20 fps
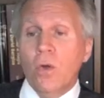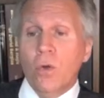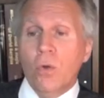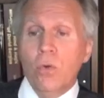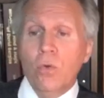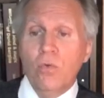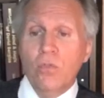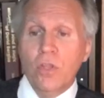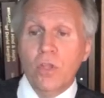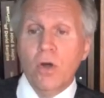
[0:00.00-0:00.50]

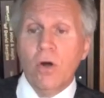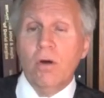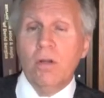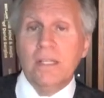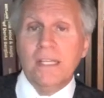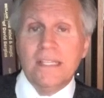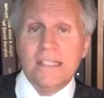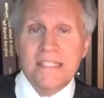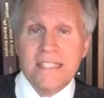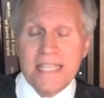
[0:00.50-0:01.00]
who the
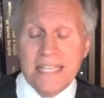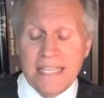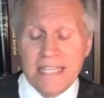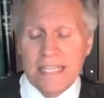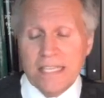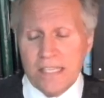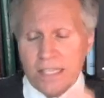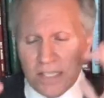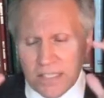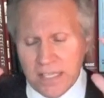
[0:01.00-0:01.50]
audience
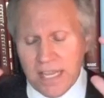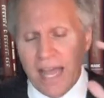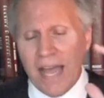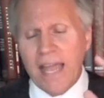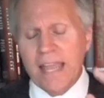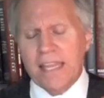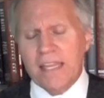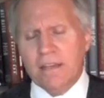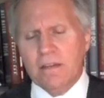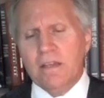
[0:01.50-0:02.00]
is,
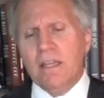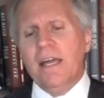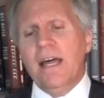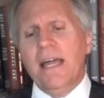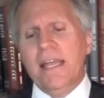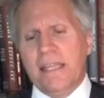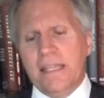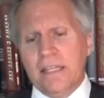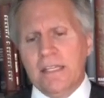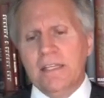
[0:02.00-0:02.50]
I
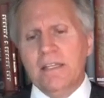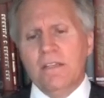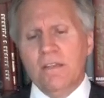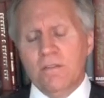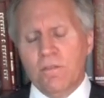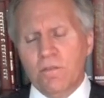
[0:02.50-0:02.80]
can